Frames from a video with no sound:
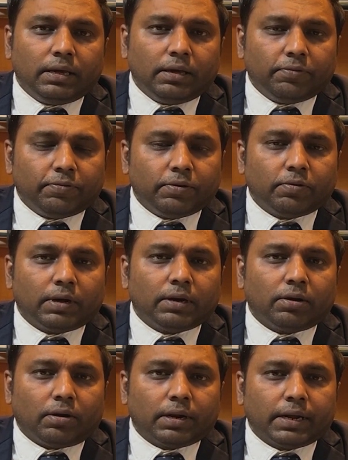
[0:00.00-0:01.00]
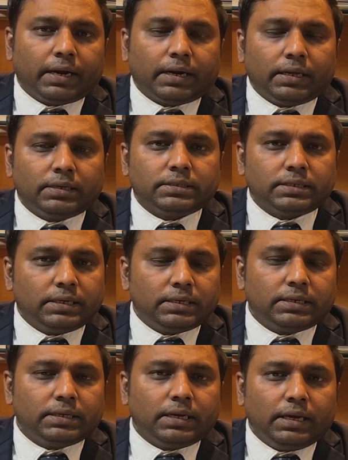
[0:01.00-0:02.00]
if you are not getting
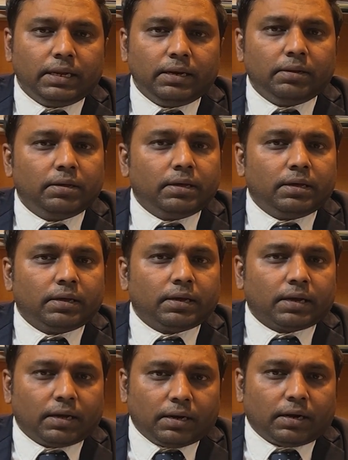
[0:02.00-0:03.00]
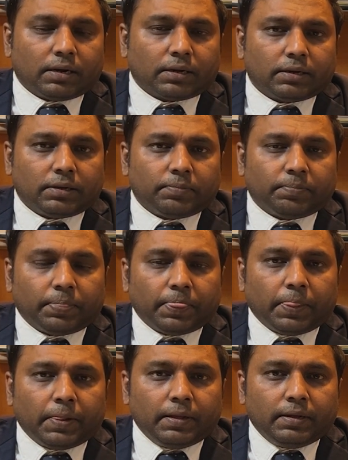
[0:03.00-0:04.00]
seat in Karnataka.
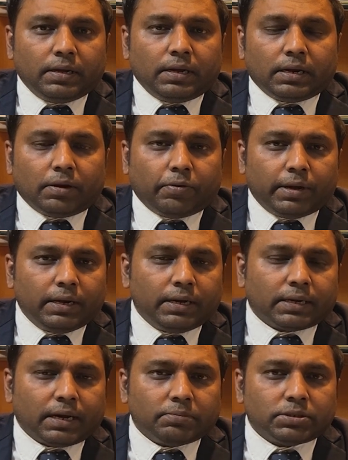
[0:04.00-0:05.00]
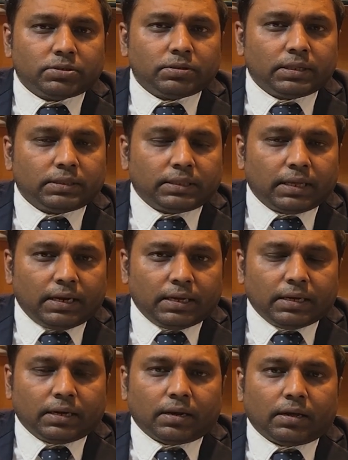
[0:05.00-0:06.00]
Now, when it comes to the
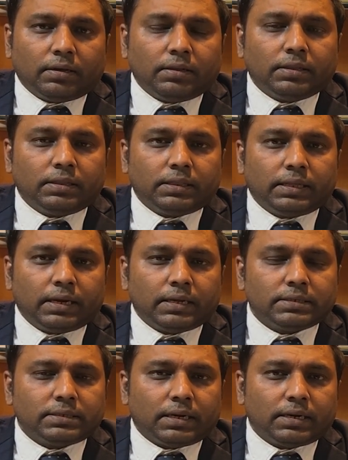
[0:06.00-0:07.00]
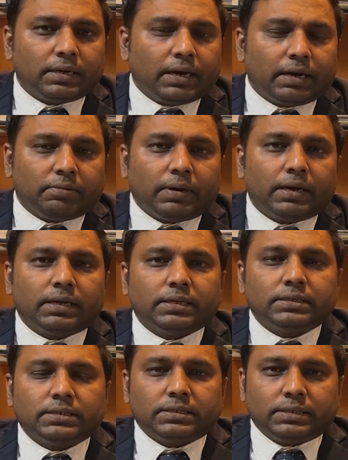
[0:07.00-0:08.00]
Telangana, there are certain
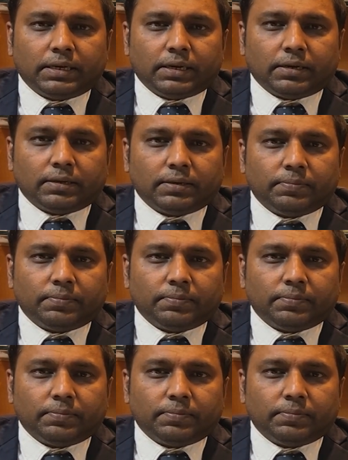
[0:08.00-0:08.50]
advantages there.